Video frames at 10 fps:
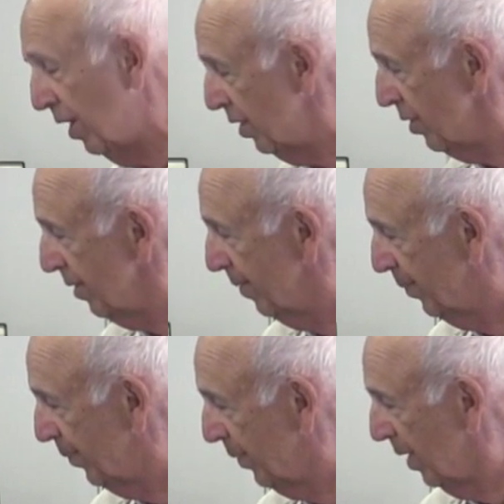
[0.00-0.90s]
of these,
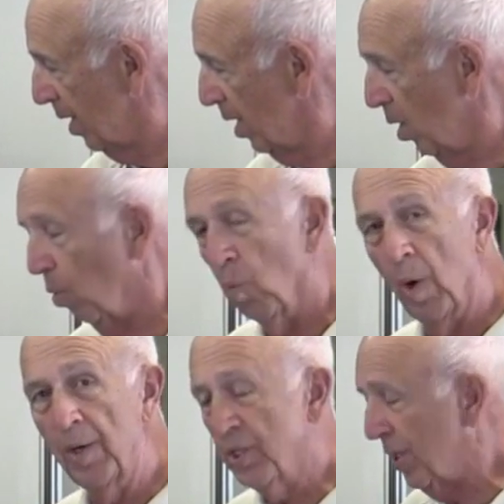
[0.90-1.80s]

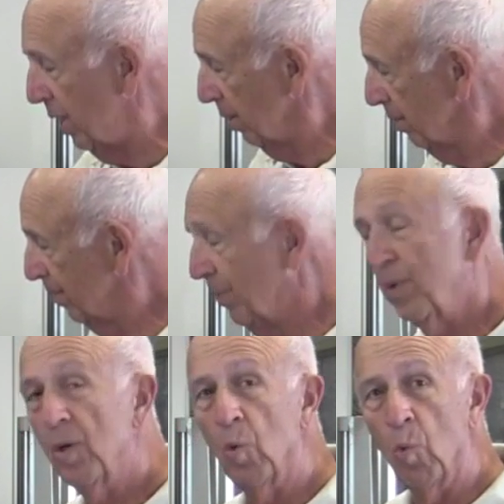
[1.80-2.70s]
one steel,
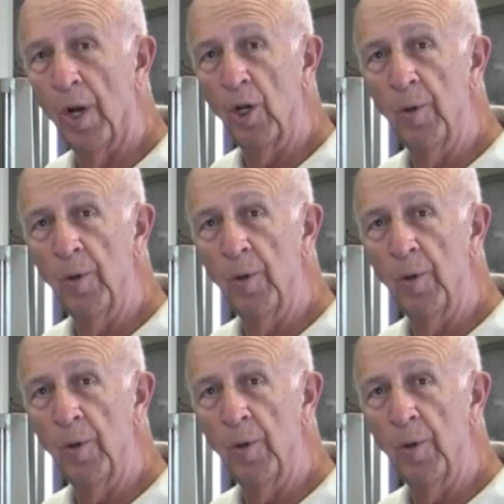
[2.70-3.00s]
one